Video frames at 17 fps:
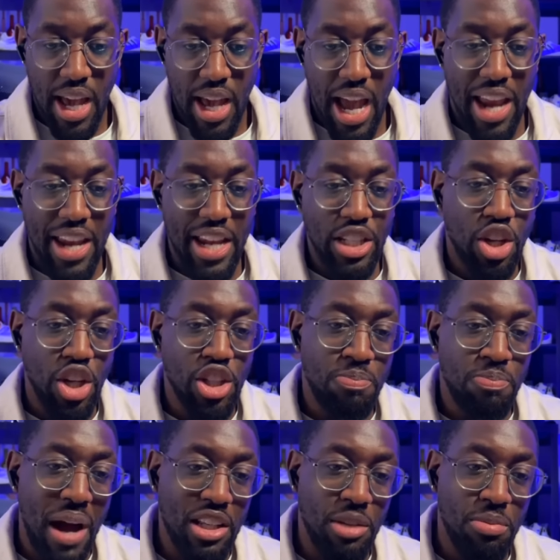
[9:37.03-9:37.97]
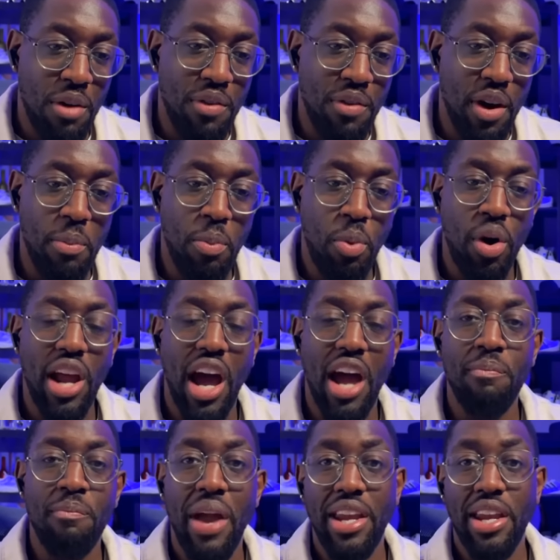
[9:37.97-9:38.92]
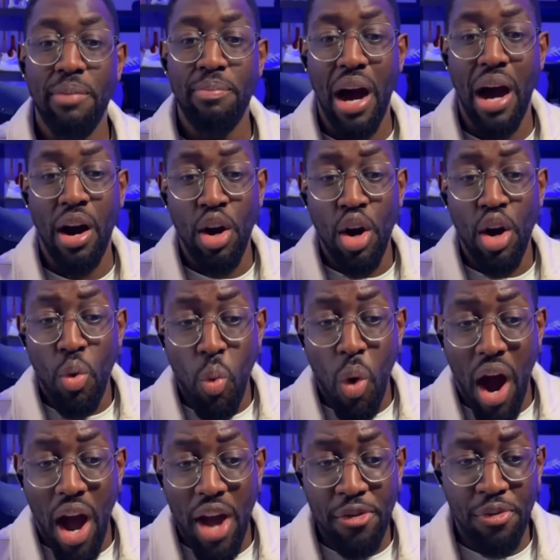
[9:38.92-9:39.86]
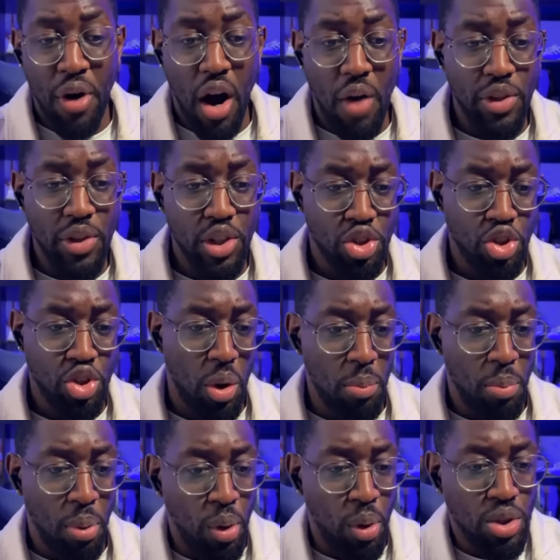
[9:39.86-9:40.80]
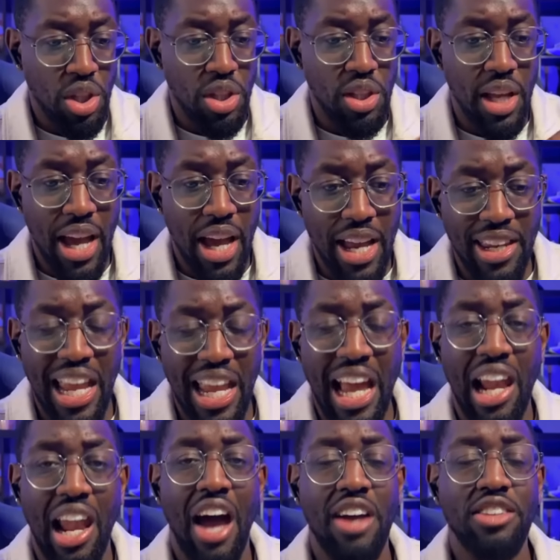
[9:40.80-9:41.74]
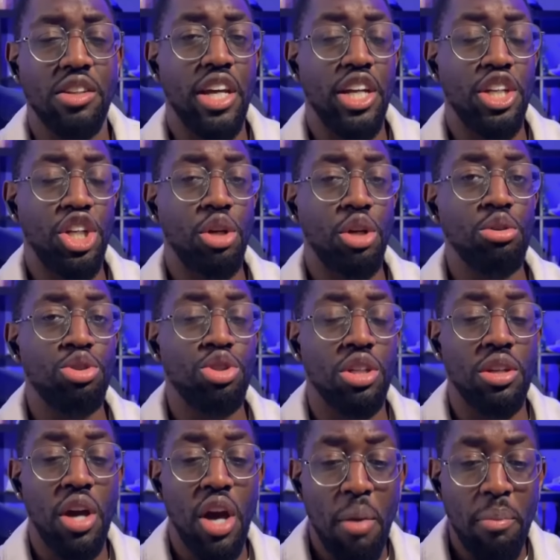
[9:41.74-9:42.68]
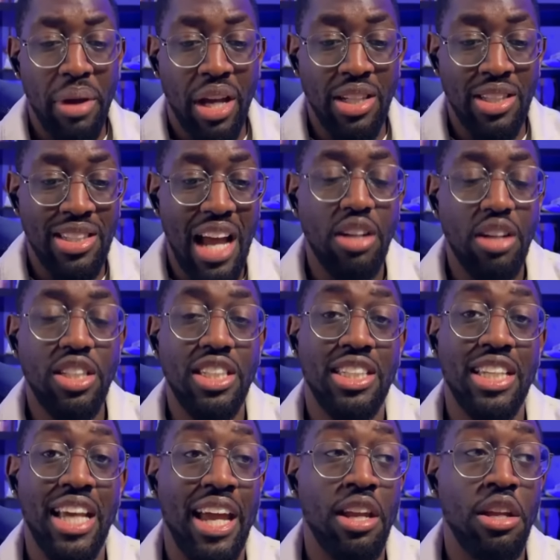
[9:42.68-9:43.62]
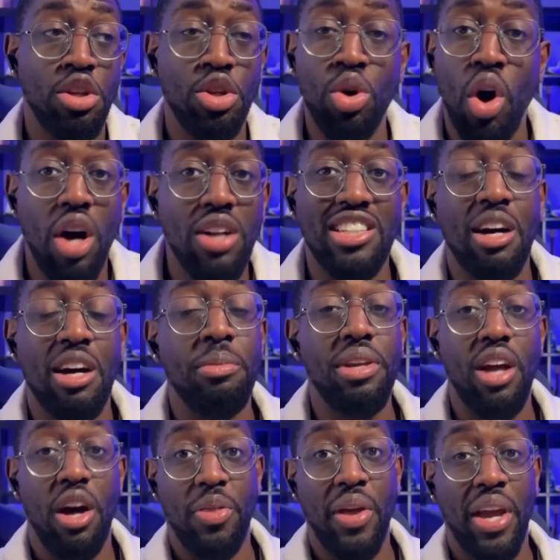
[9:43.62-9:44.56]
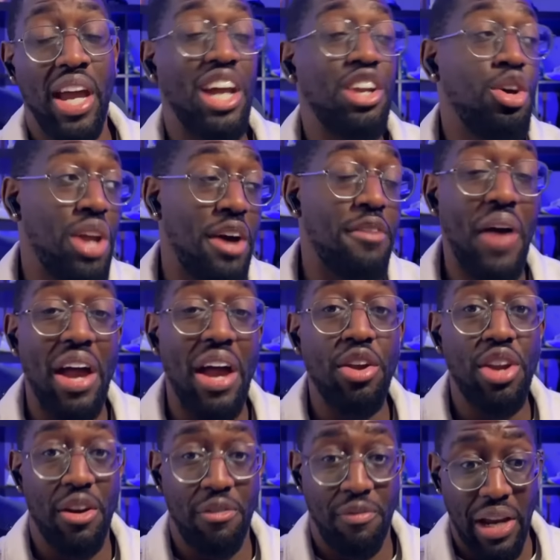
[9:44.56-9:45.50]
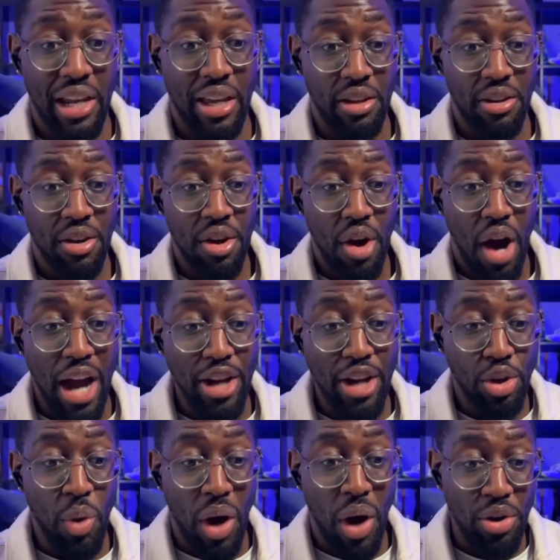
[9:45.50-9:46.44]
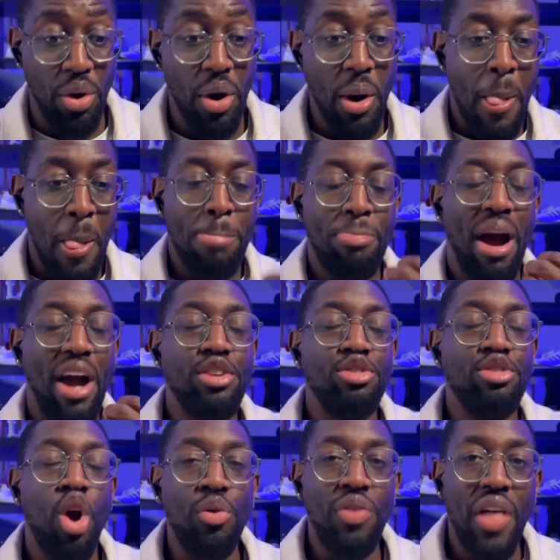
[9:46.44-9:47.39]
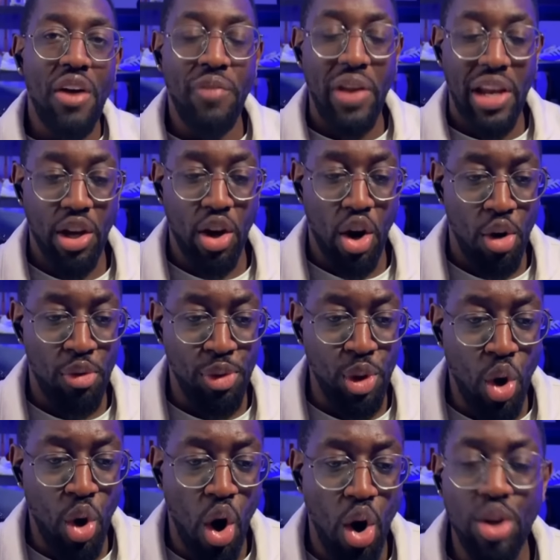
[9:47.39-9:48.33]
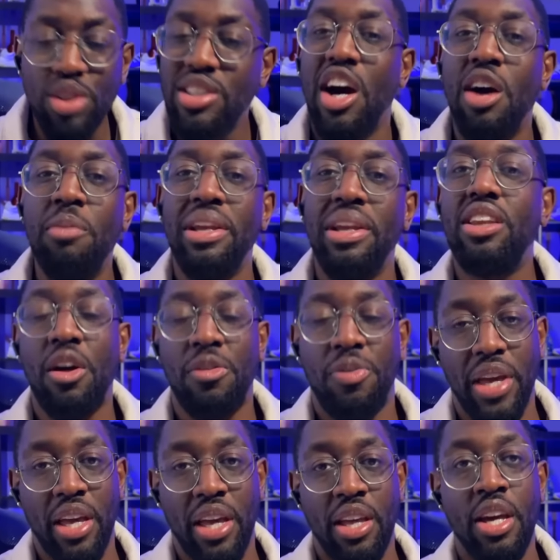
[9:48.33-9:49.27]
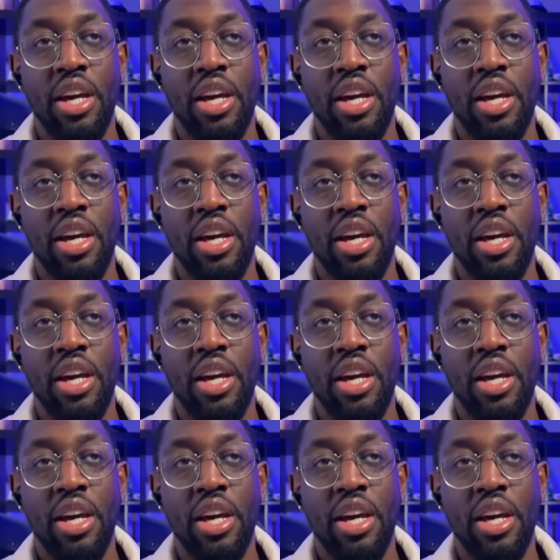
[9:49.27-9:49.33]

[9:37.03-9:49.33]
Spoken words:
this goes back to my very point I made about why fathers are so important in their lives of their children, because now she's saying, you can't tell me nothing. And I know that feeling. I do. I know that feeling of you can't tell me nothing,